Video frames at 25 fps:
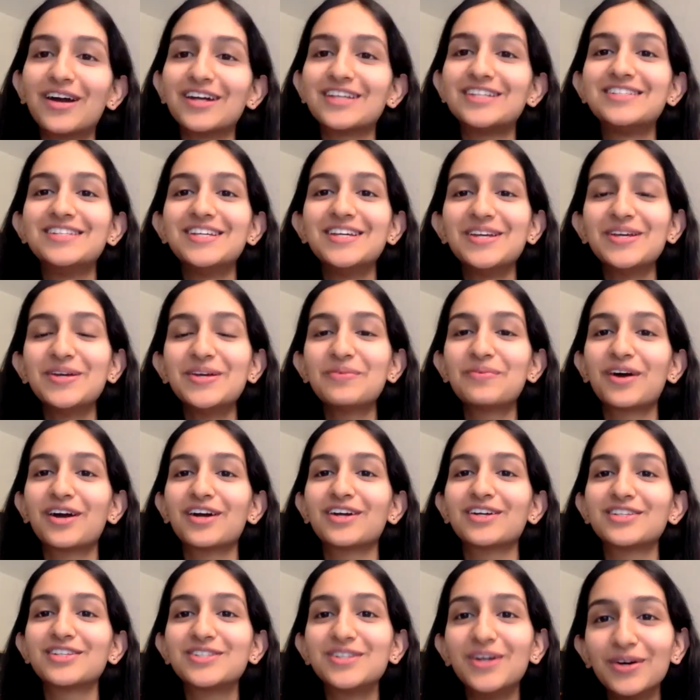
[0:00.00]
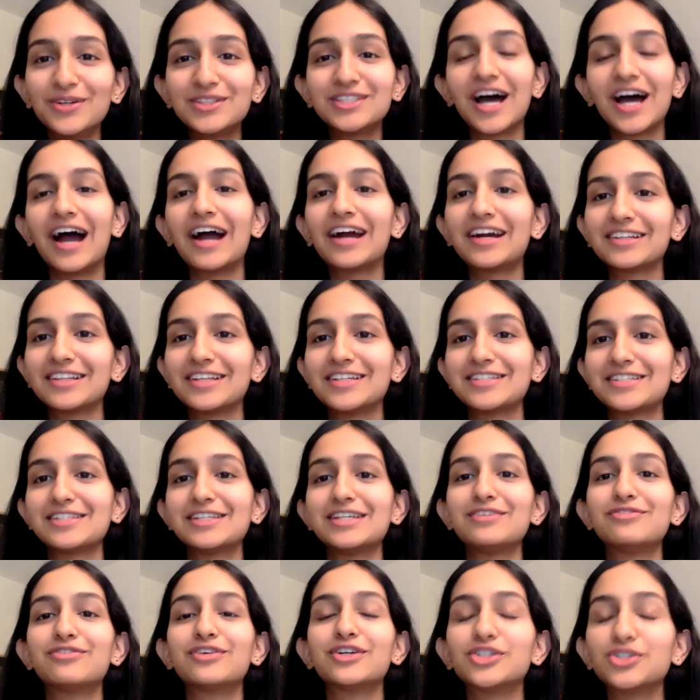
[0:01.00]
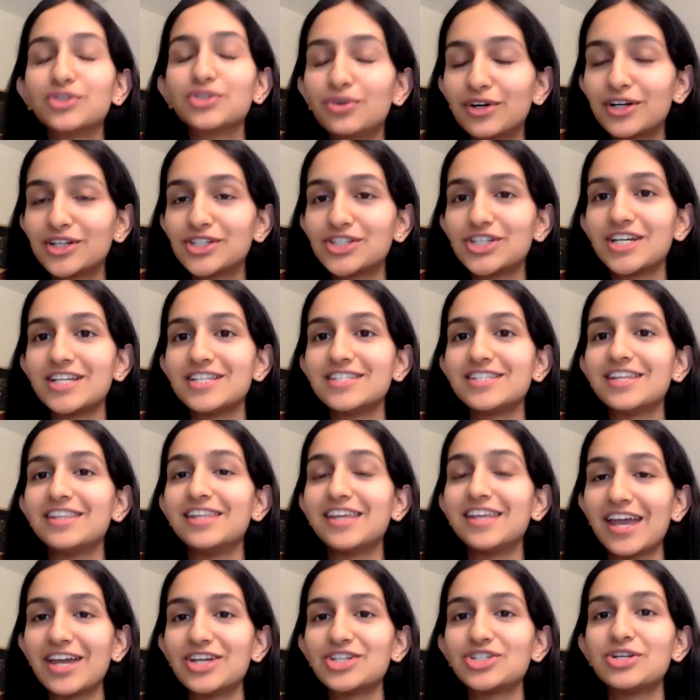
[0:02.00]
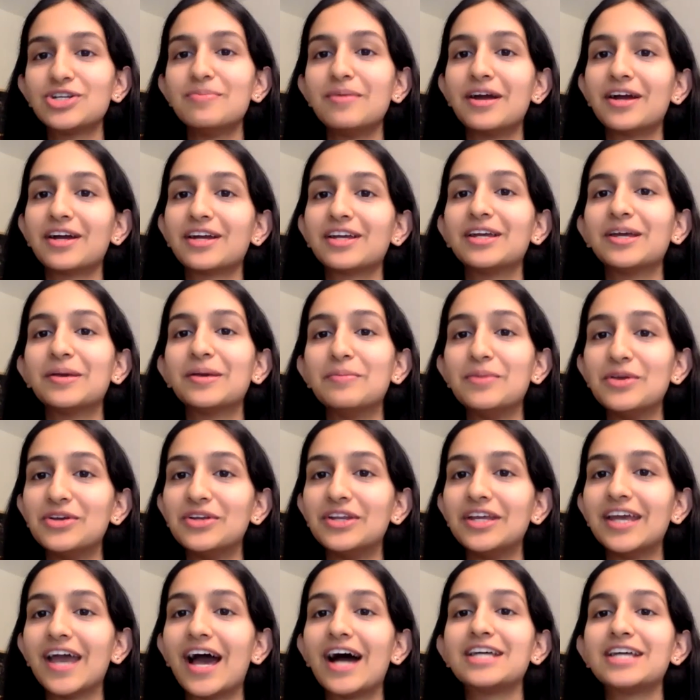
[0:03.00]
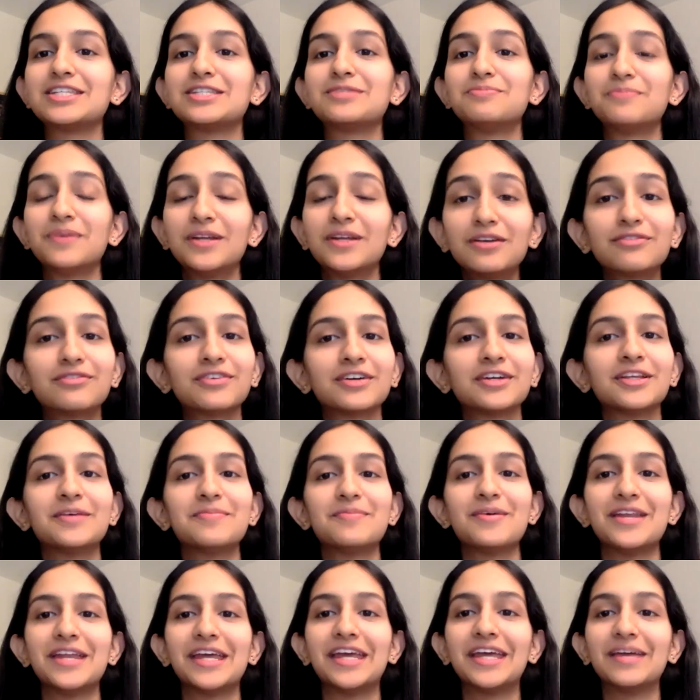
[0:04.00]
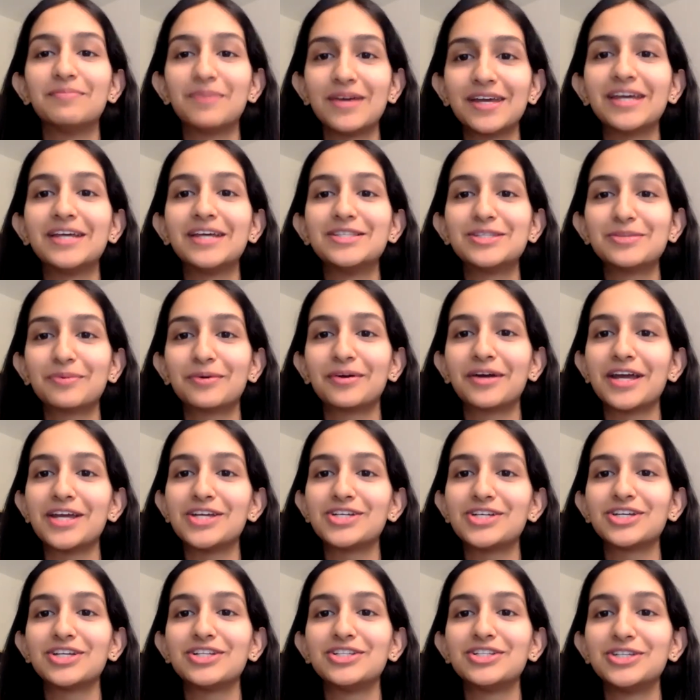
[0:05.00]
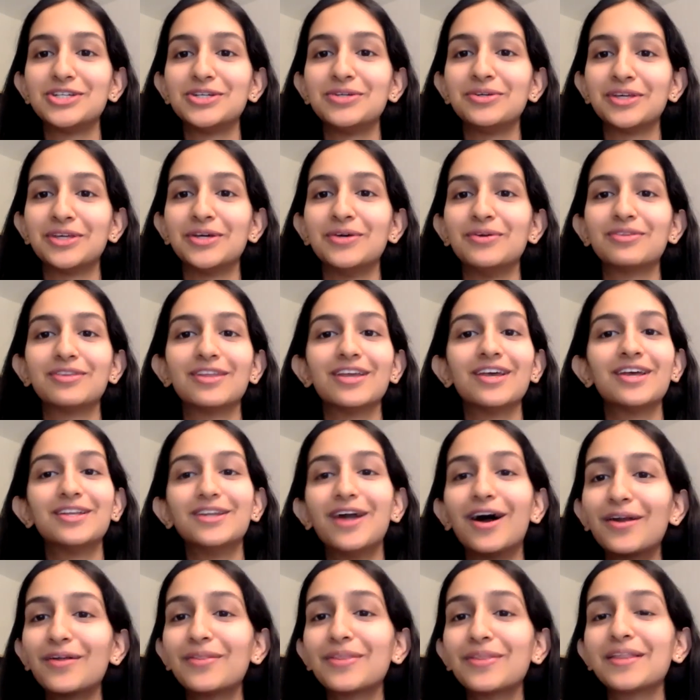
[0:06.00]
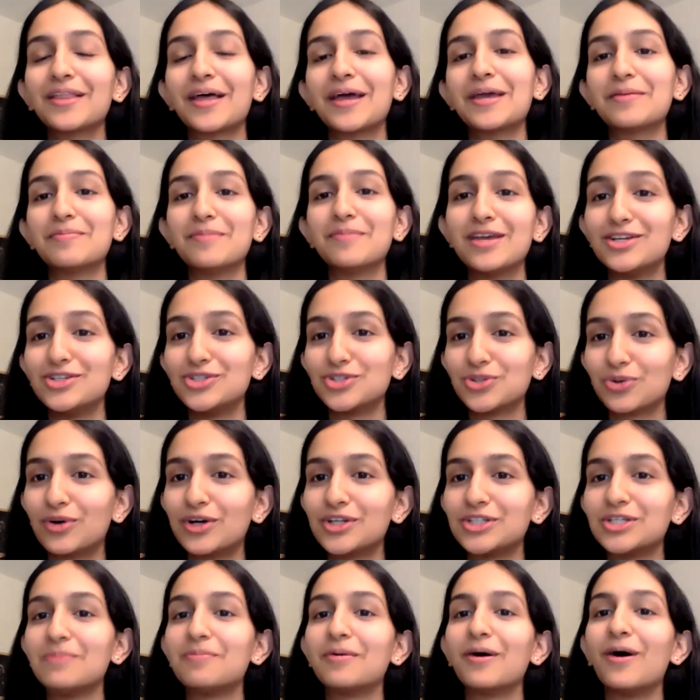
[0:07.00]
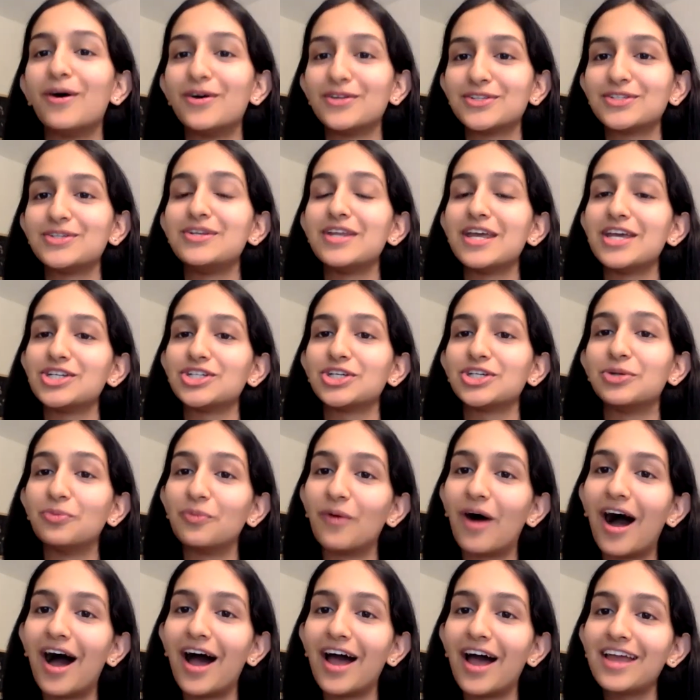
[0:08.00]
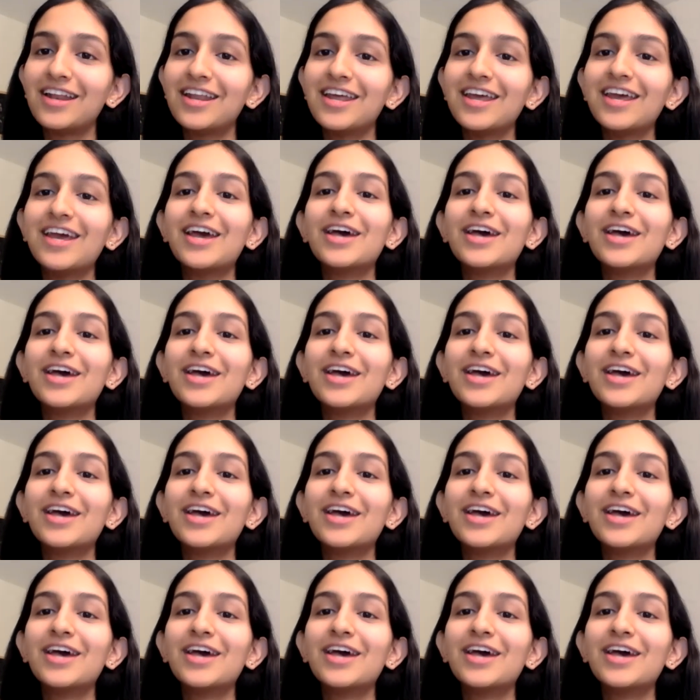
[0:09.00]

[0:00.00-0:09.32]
Park, seeing you work so tirelessly for Georgians and the Asian American community has been a really big inspiration to youth, not only like me in Georgia, but also nationwide.